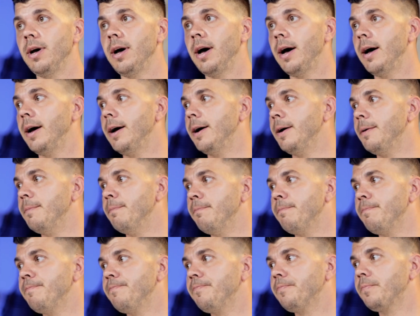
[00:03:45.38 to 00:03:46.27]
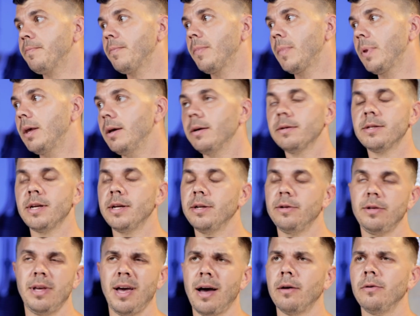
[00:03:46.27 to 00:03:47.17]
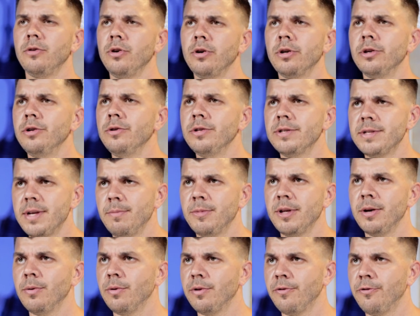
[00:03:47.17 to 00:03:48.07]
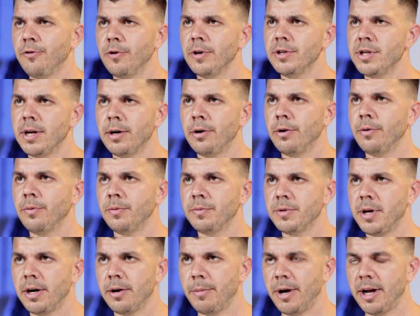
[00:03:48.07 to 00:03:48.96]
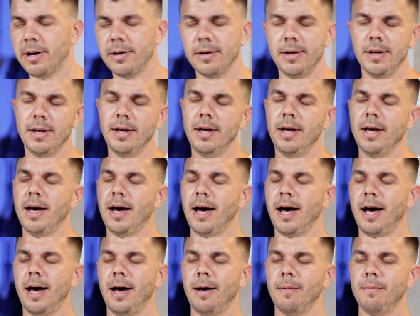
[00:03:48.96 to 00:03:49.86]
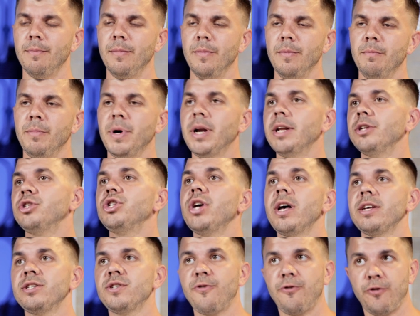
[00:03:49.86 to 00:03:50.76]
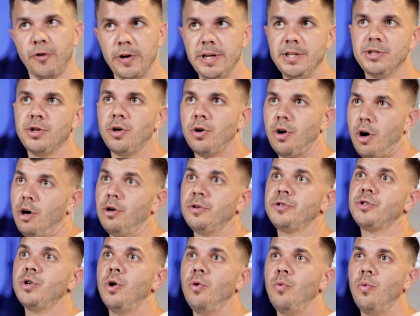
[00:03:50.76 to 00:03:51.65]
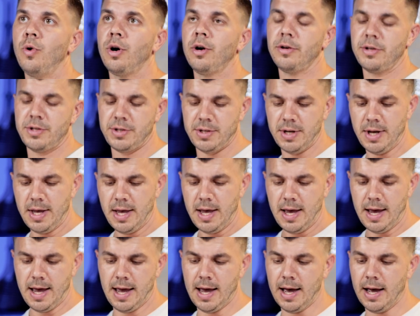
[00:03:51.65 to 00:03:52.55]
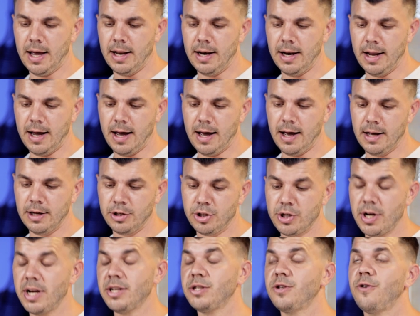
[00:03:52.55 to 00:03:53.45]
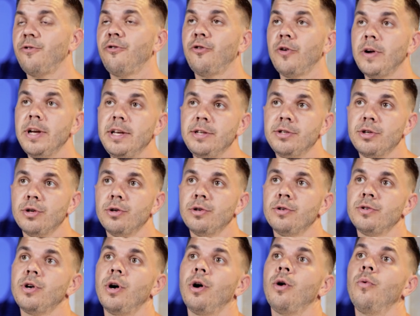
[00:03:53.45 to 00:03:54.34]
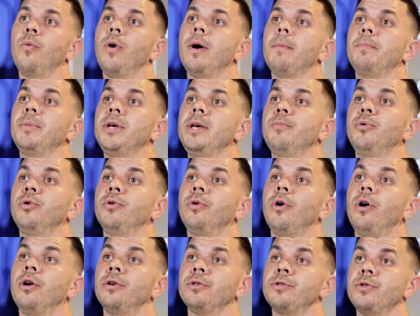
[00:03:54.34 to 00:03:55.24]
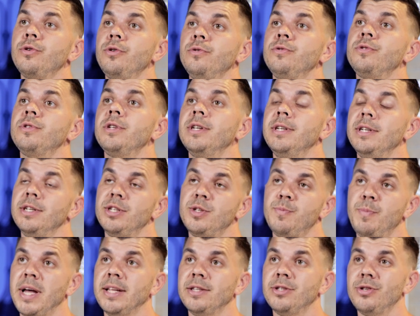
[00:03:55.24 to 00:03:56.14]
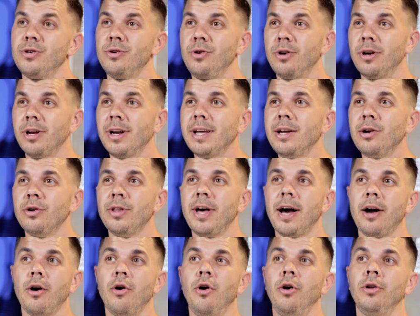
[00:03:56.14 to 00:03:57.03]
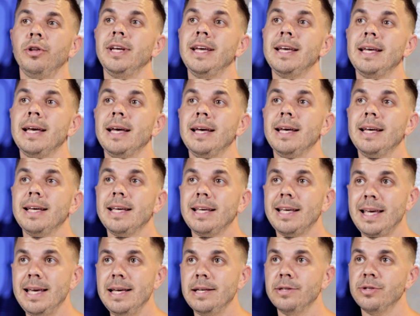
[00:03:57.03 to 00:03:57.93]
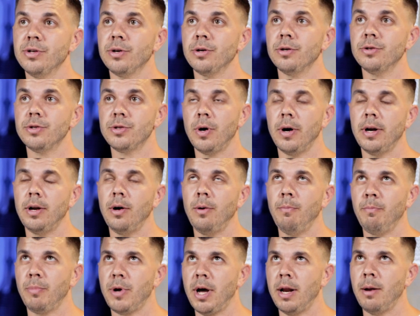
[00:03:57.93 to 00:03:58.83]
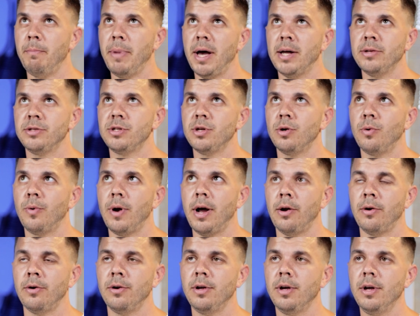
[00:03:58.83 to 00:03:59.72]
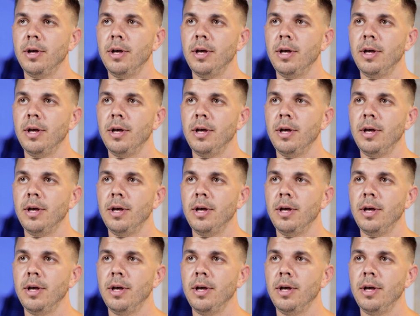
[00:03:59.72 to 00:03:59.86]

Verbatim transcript: um, the yeah, you can do the same thing with a fridge. I don't know what I'm talking about. Uh, but a chest freezer also works. And uh, chest freezers are what people also use to dispense. So you're gonna hear that called a keezer. So I know I'm kind of bouncing around